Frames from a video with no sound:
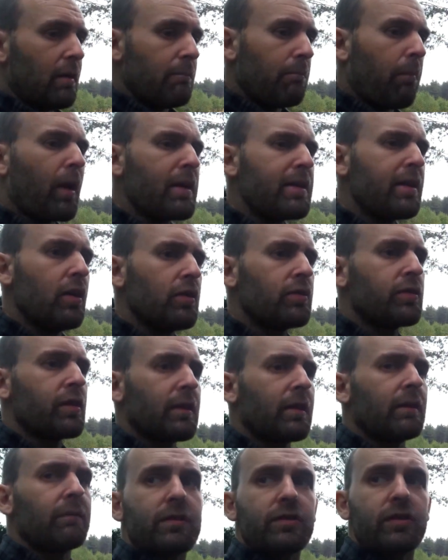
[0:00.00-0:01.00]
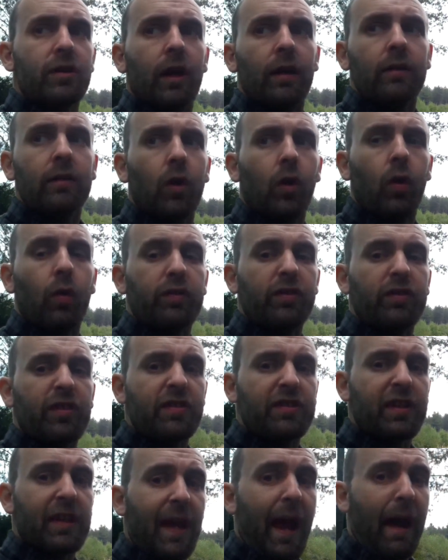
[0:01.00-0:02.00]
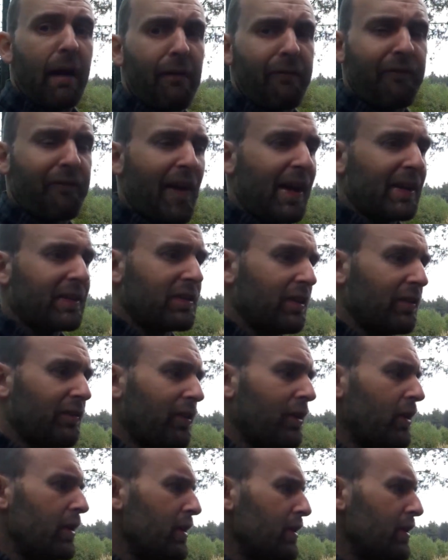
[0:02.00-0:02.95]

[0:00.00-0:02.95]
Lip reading: by using the return call, just to see how effective